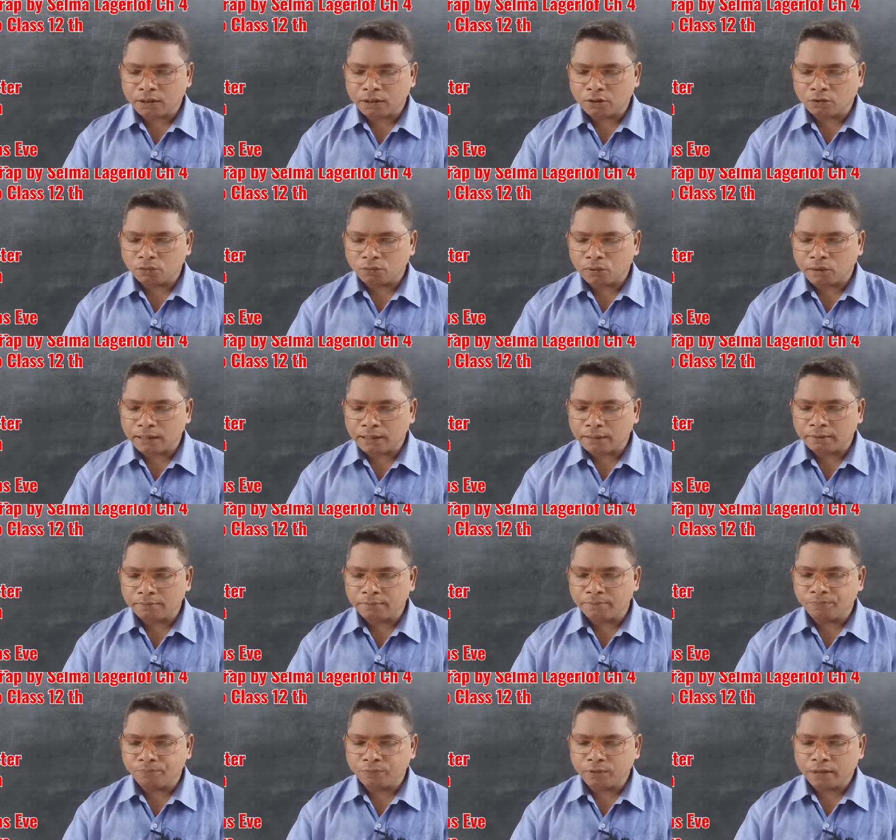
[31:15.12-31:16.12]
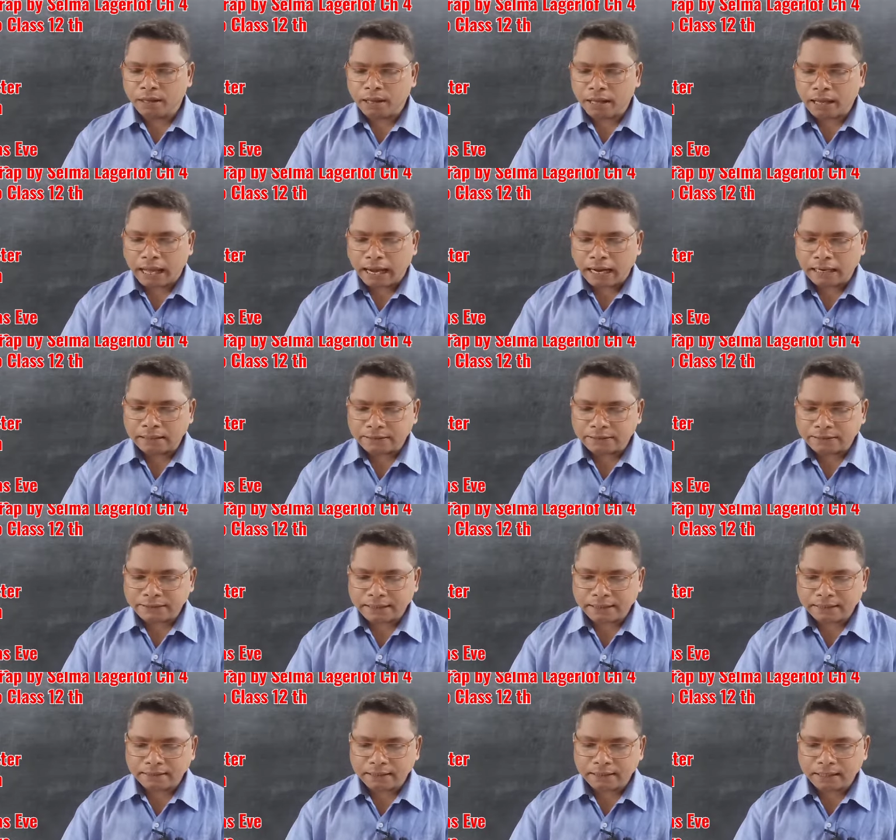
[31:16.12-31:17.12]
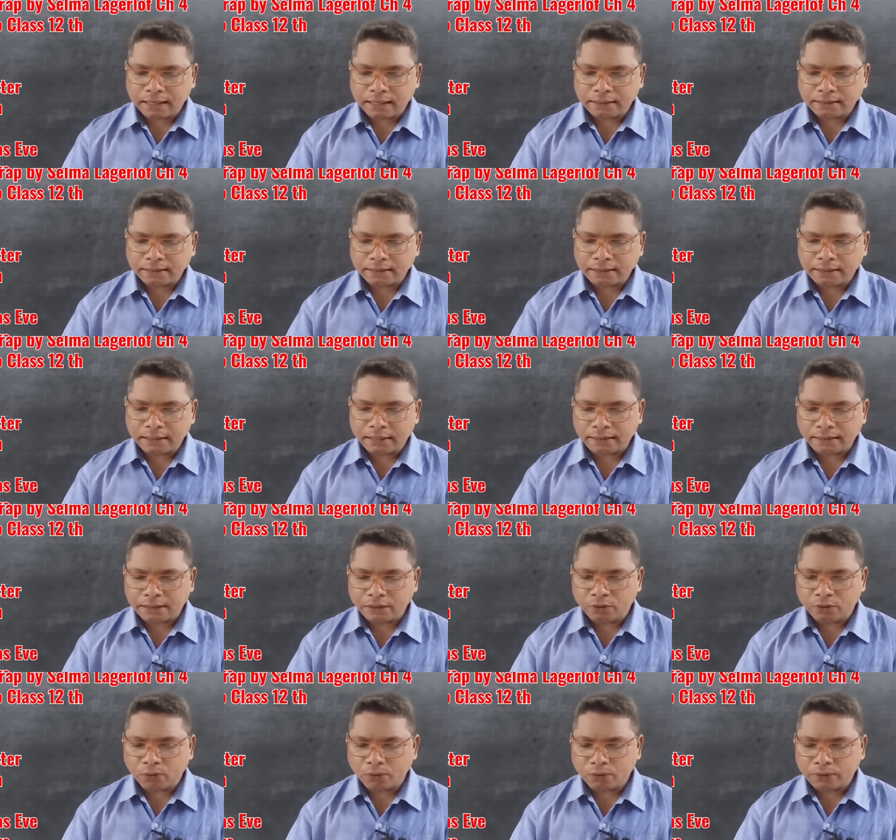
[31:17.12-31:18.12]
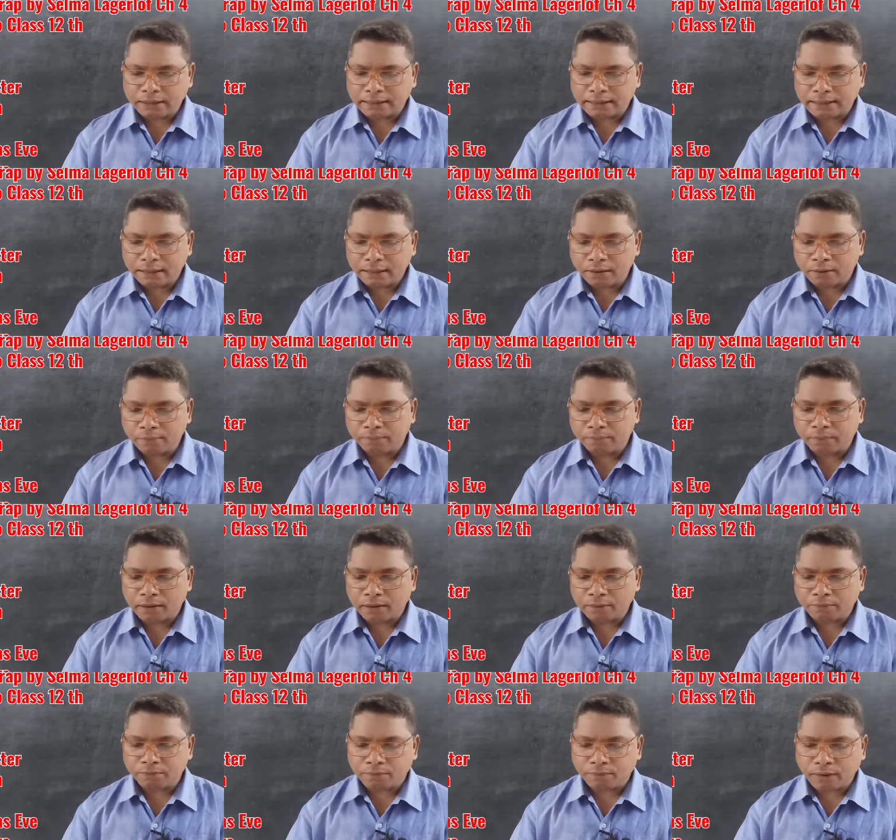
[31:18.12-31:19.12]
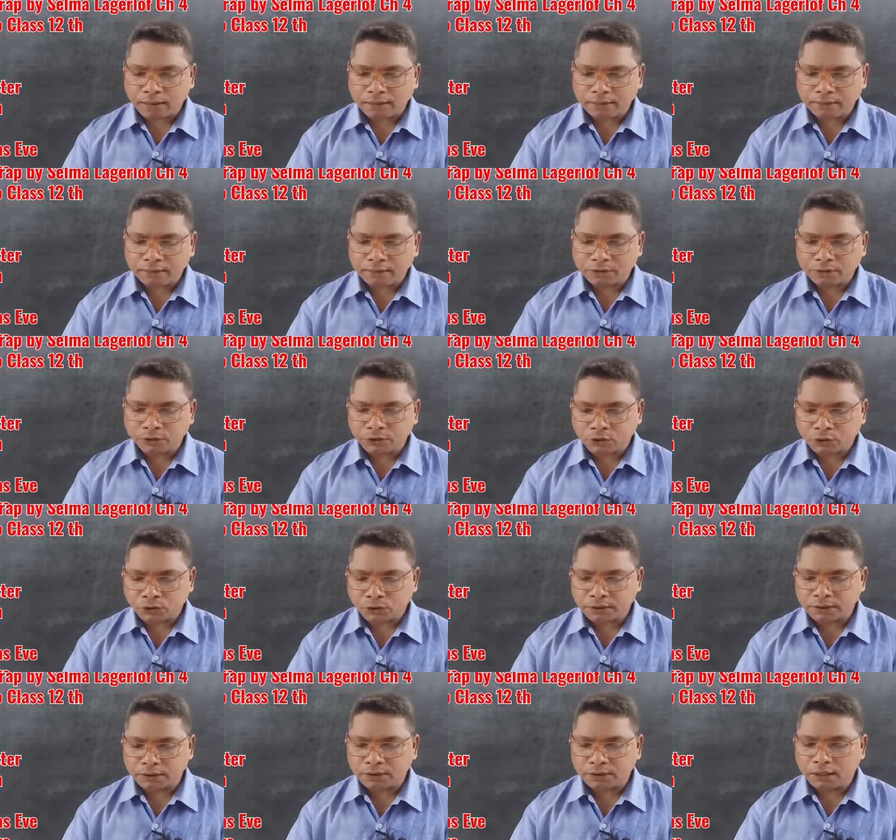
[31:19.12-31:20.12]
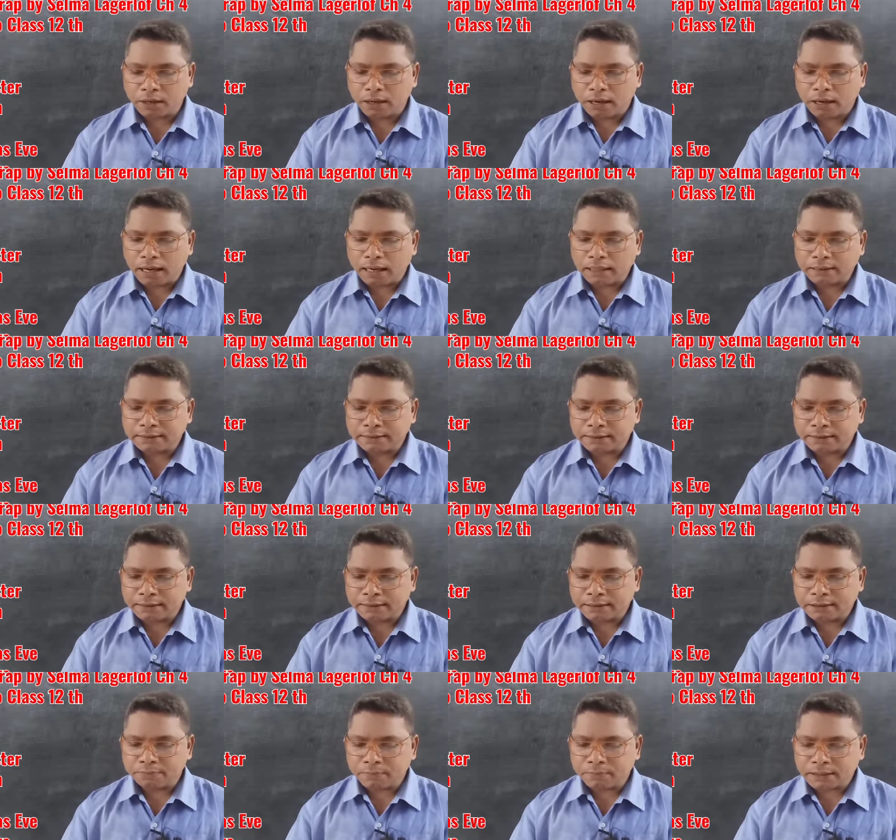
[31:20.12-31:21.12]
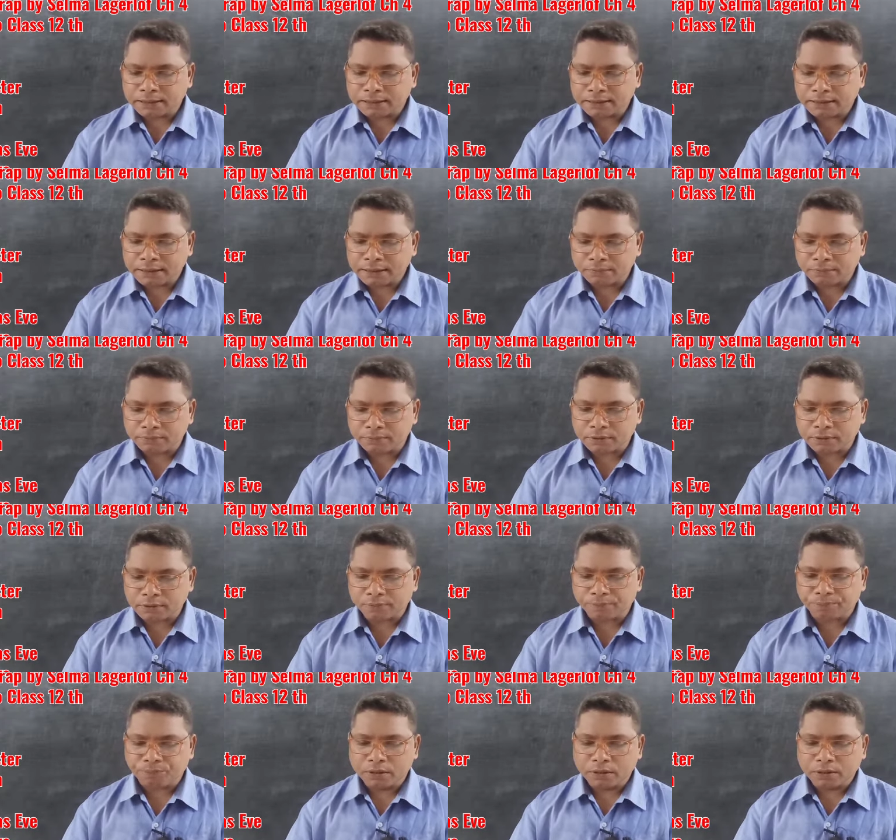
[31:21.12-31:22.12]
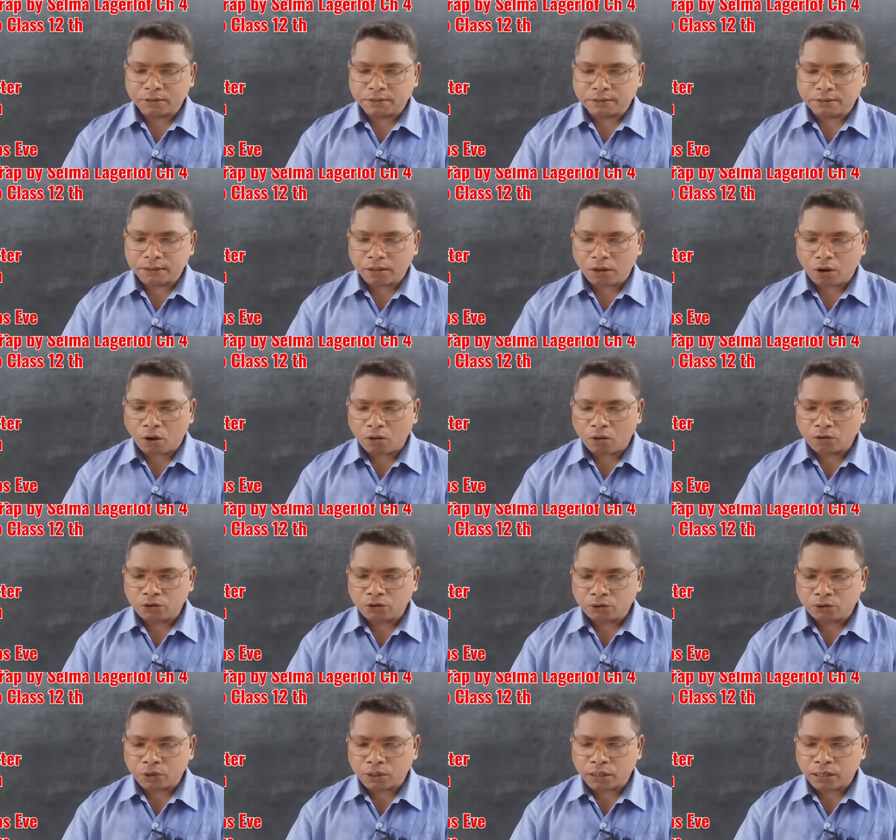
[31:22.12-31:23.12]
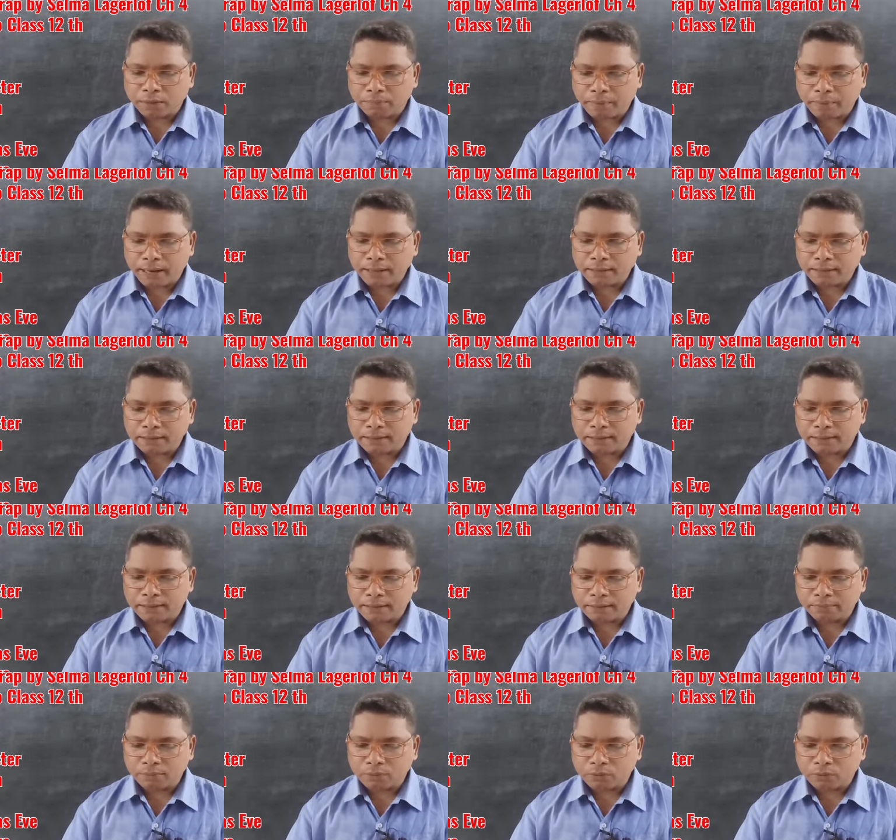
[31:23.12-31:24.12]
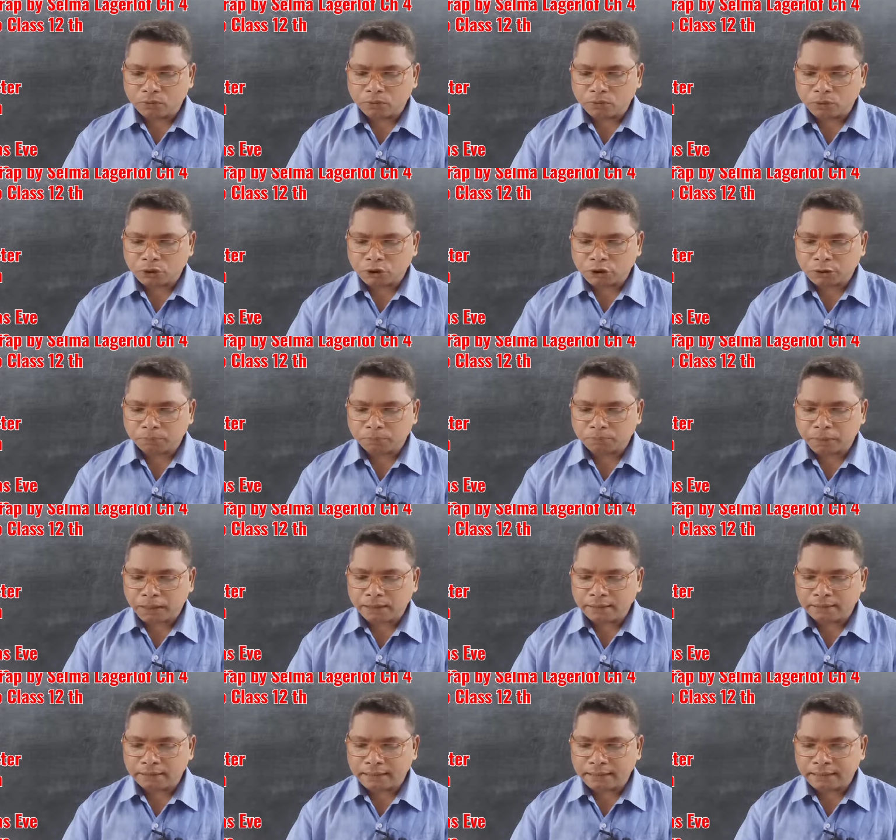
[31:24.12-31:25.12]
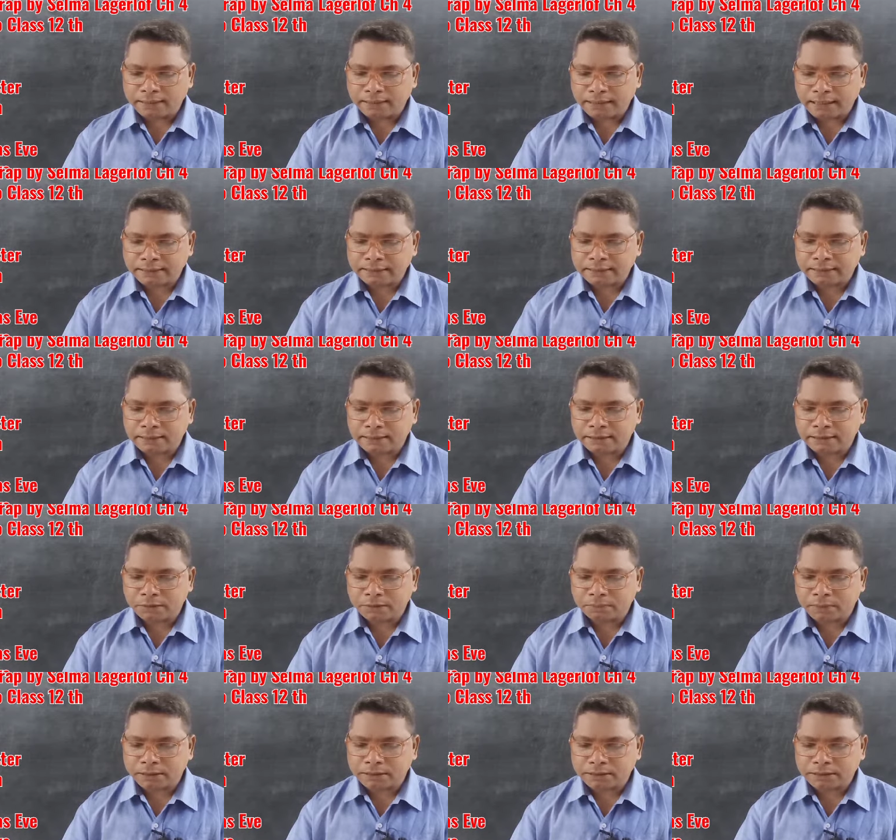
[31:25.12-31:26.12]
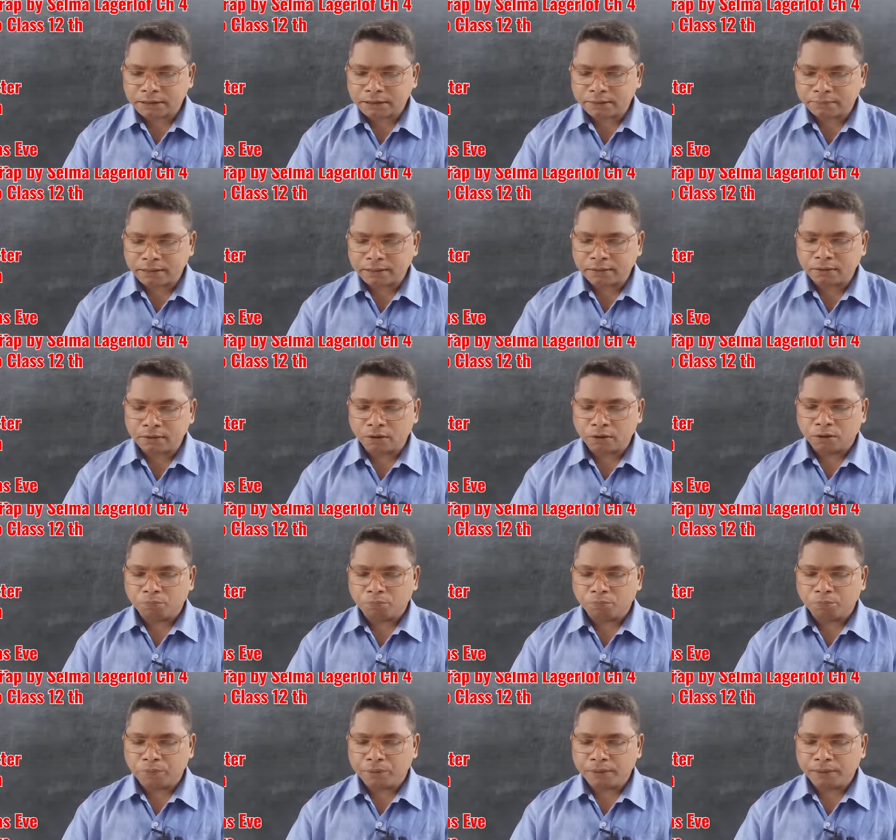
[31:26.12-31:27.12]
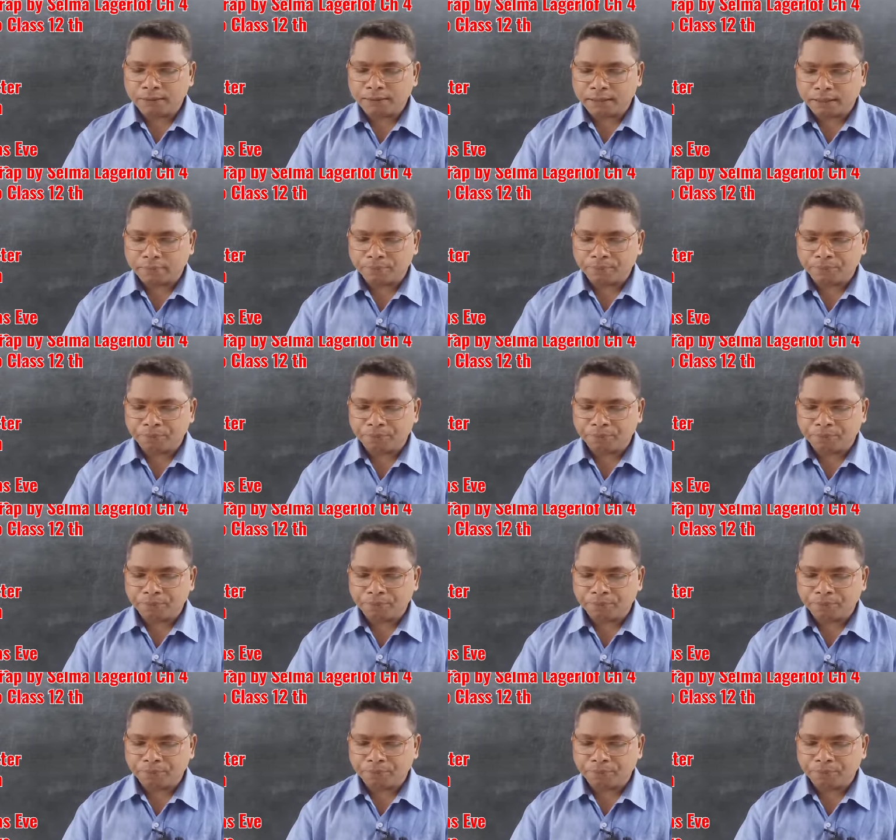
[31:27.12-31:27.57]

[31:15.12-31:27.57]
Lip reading: toward him, and said that he could keep her father's suit as a Christmas gift. She also invited him to spend the next Christmas even with them.